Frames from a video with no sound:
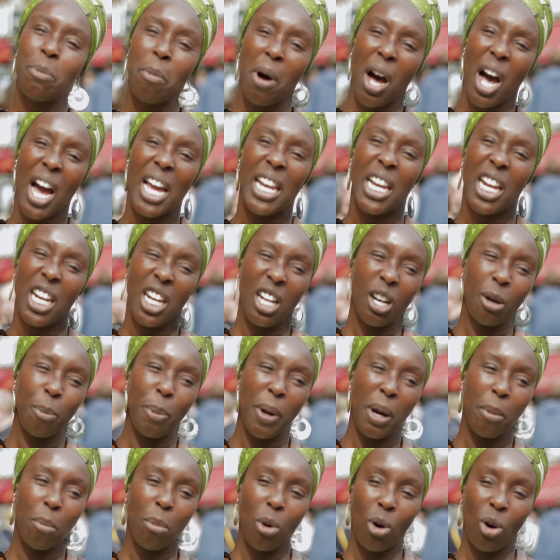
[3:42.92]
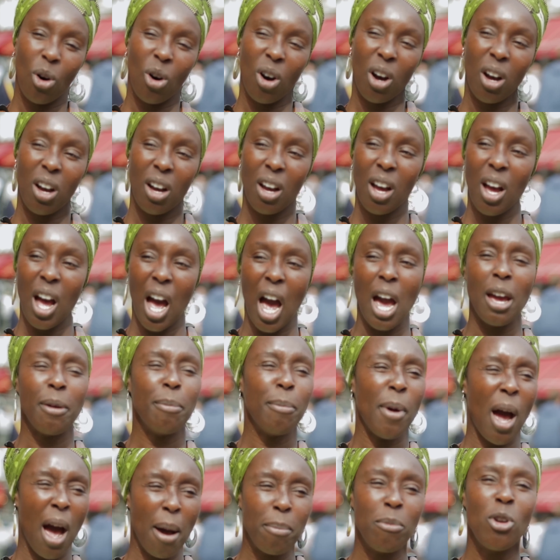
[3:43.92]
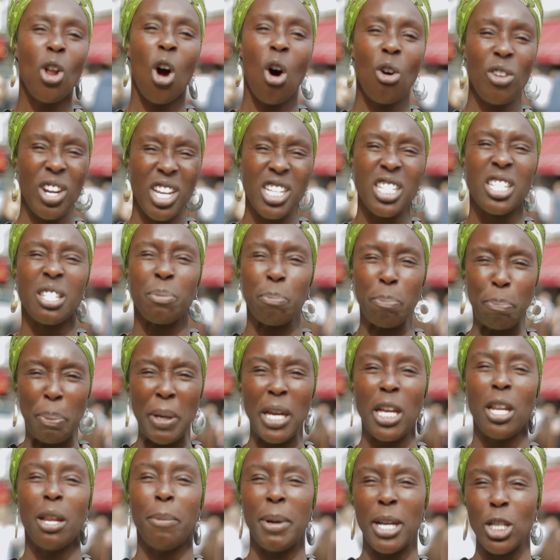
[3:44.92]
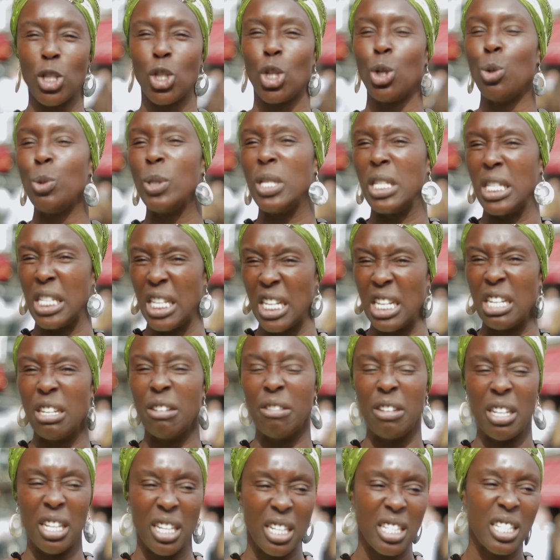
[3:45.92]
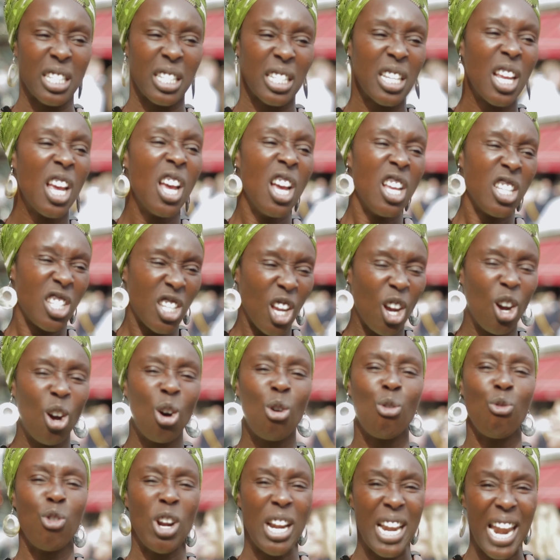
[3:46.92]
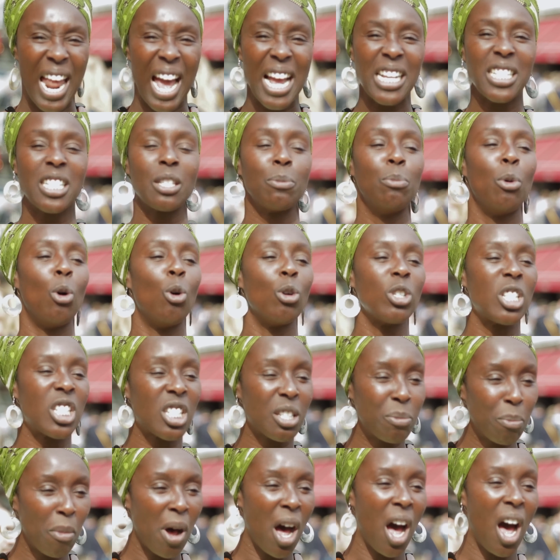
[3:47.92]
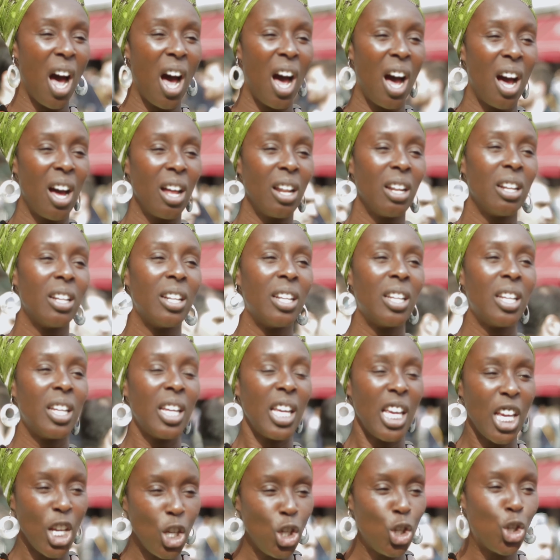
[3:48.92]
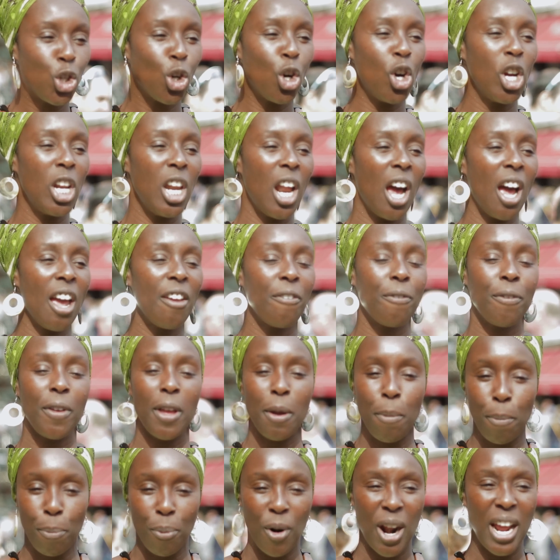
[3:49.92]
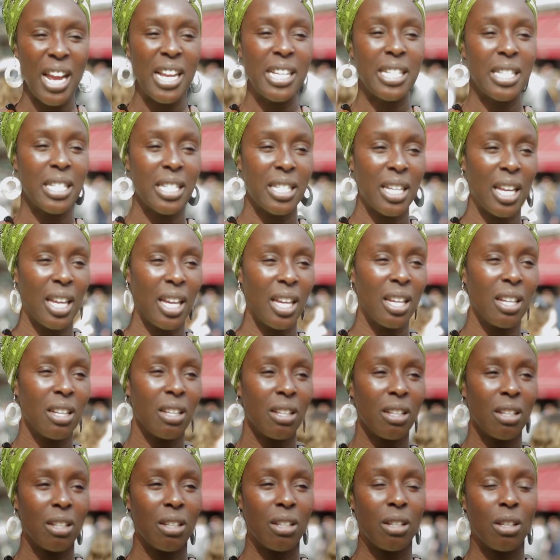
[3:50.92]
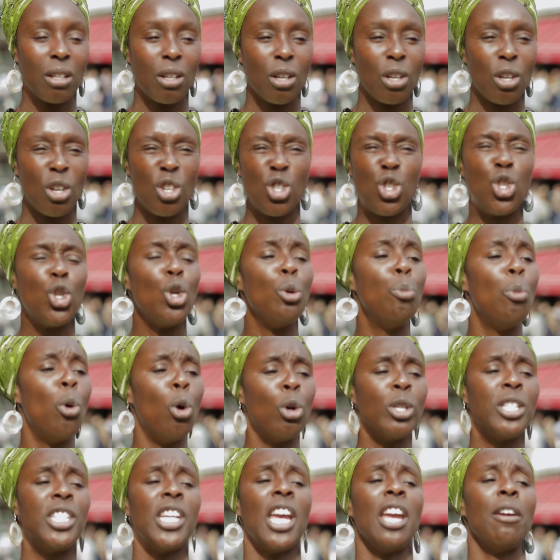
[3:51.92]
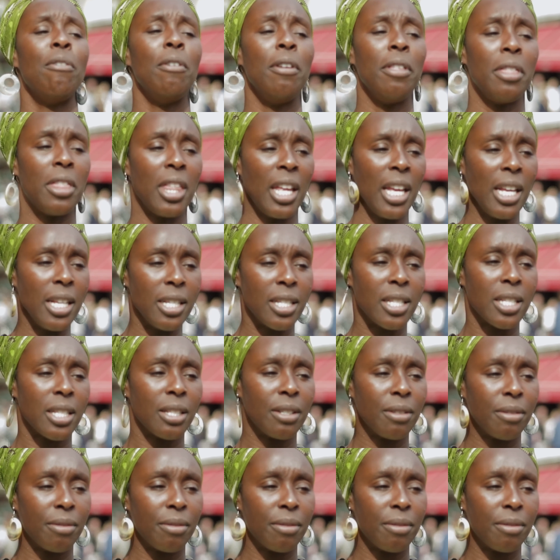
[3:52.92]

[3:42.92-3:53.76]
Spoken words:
Smile a little bit more. I'm known as being a bit too serious. So relax more, smile, enjoy life, embrace it, do more daring things.